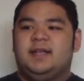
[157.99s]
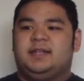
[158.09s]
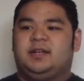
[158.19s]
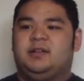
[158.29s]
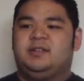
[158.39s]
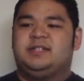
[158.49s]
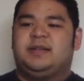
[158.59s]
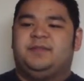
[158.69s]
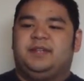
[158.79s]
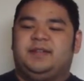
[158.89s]
The closest I
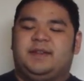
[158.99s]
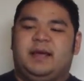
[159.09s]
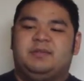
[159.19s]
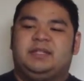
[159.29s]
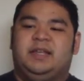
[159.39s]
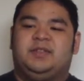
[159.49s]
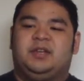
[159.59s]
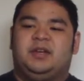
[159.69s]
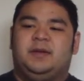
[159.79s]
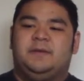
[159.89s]
ever did to that was the
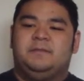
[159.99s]
Ithaca